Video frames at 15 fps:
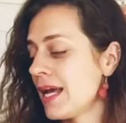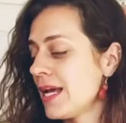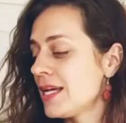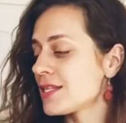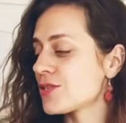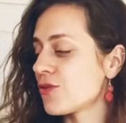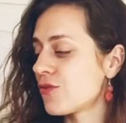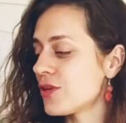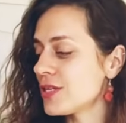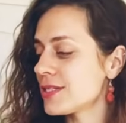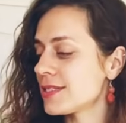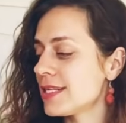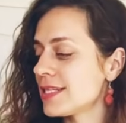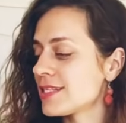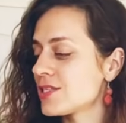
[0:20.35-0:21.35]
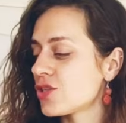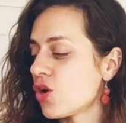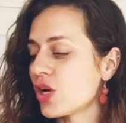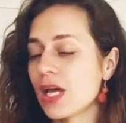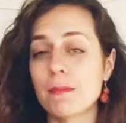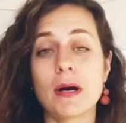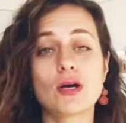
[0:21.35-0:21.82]
So first let's talk
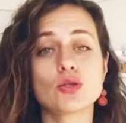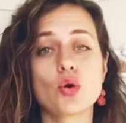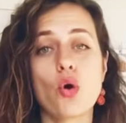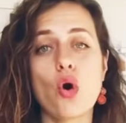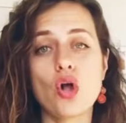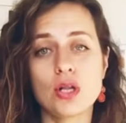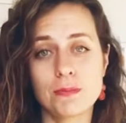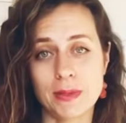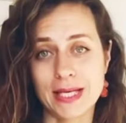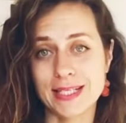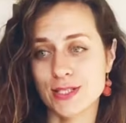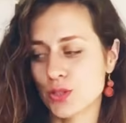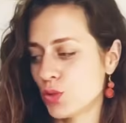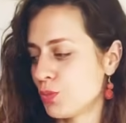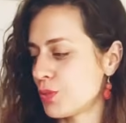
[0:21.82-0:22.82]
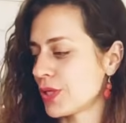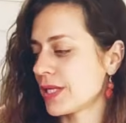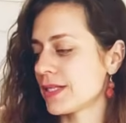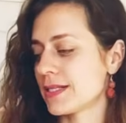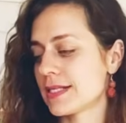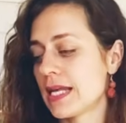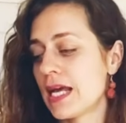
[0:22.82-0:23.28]
about oil-based
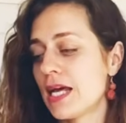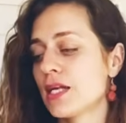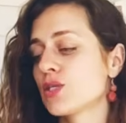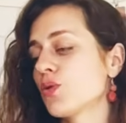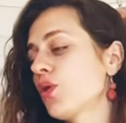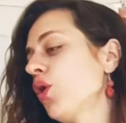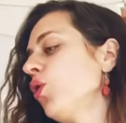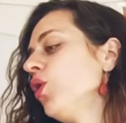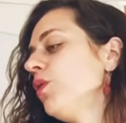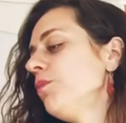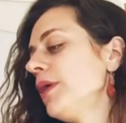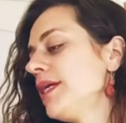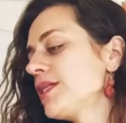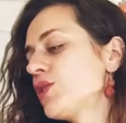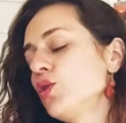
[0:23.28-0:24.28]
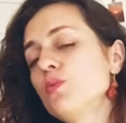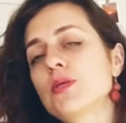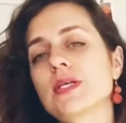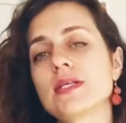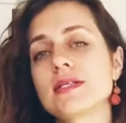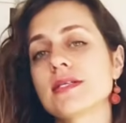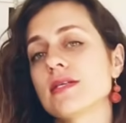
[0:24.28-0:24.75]
lubricants. So the oil-based
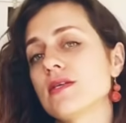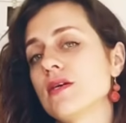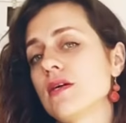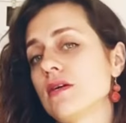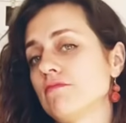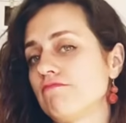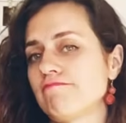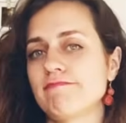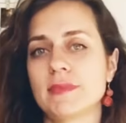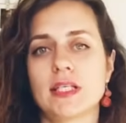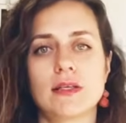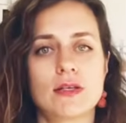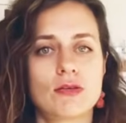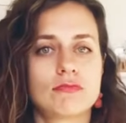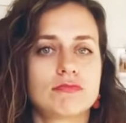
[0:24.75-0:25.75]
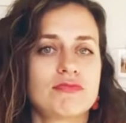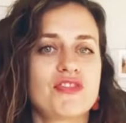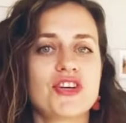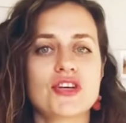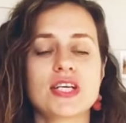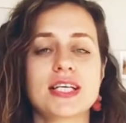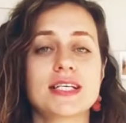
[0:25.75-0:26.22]
lubricants,
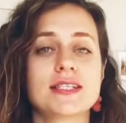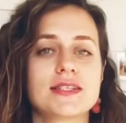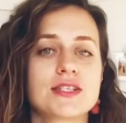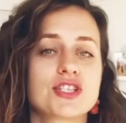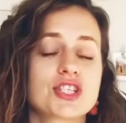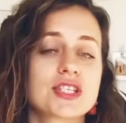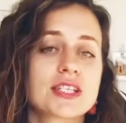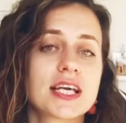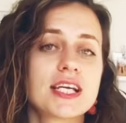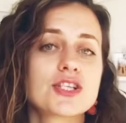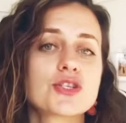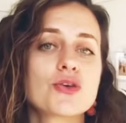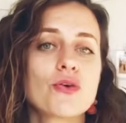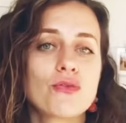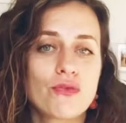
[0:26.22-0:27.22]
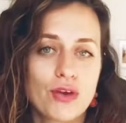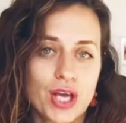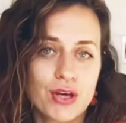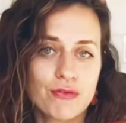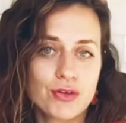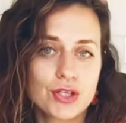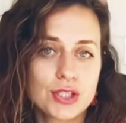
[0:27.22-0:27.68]
very easy. Just get your
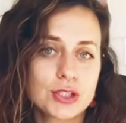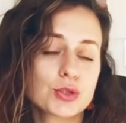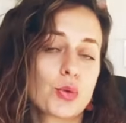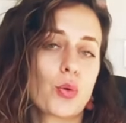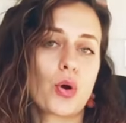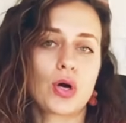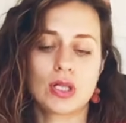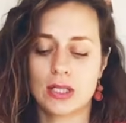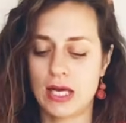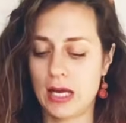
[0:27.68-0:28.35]
favorite oil.